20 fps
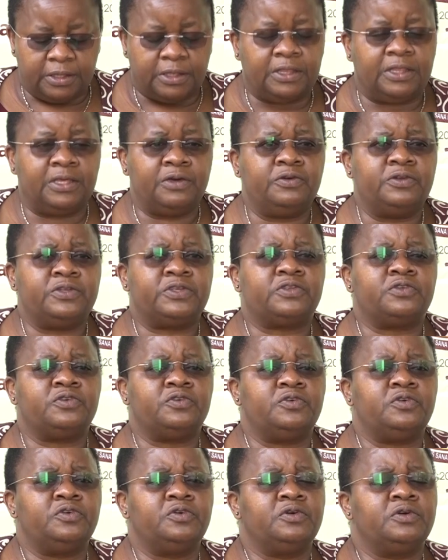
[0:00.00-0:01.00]
They
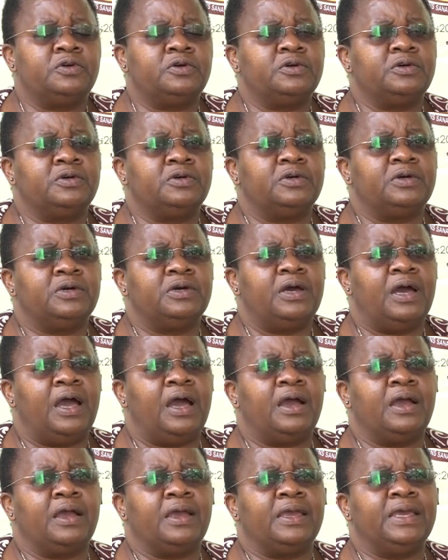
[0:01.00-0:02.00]
also
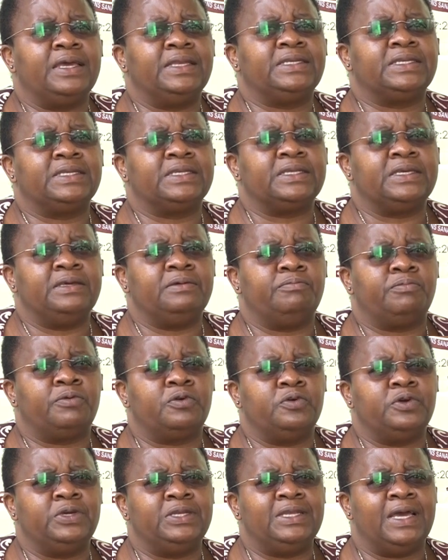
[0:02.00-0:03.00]
get
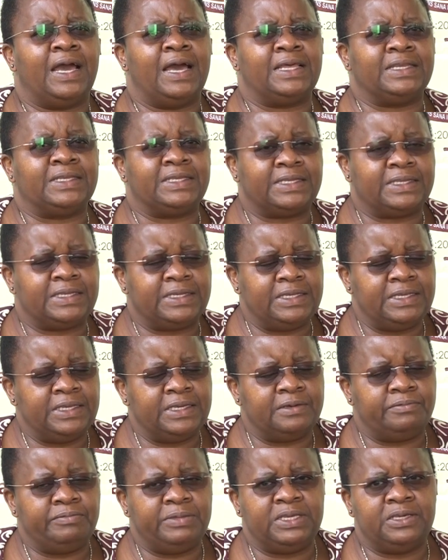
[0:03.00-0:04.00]
employed as
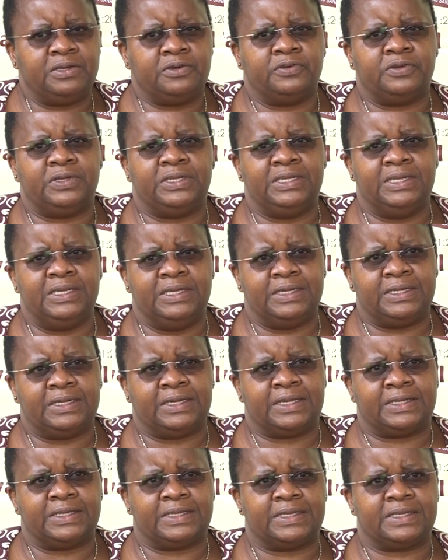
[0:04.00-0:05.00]
CME
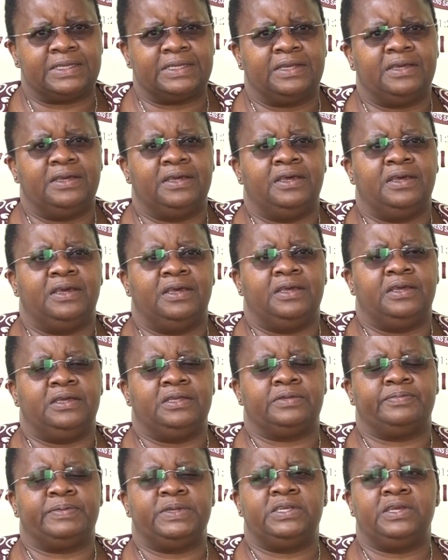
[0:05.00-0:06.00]
coordinators,
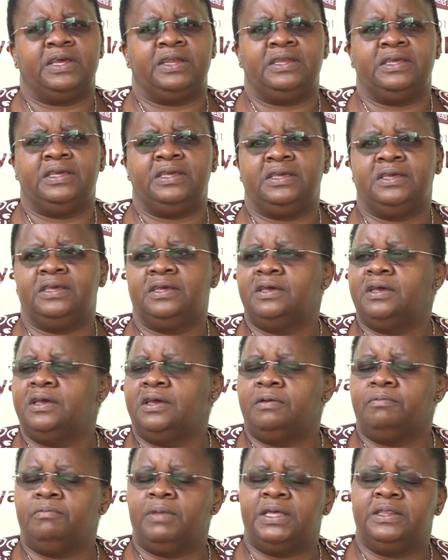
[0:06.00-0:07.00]
especially
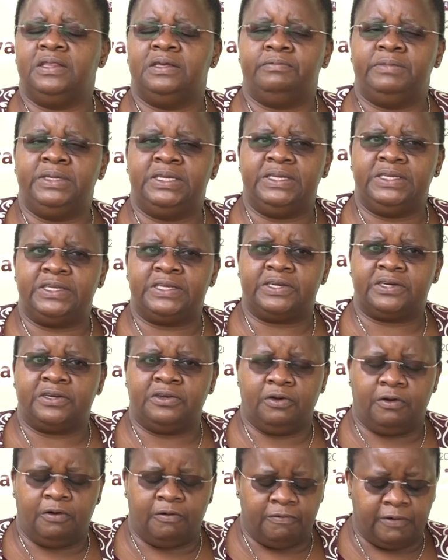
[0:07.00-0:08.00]
by the
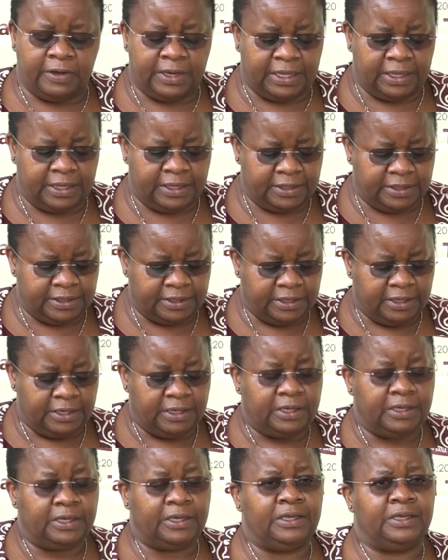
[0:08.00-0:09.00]
Ministry of Health
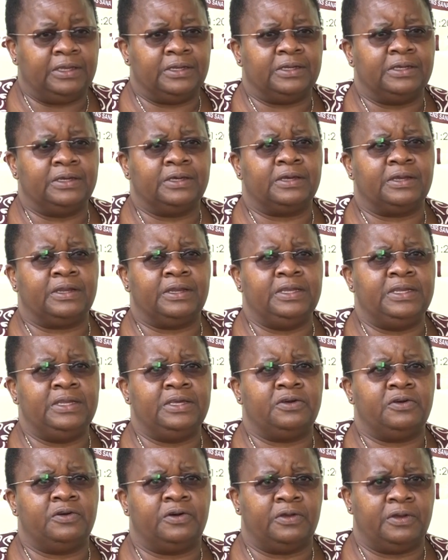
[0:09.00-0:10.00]
in
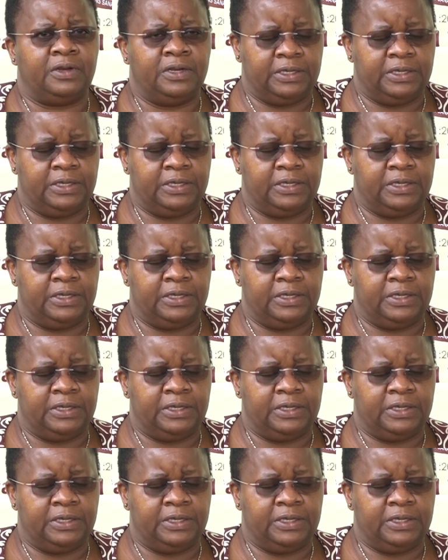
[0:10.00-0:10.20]
clinical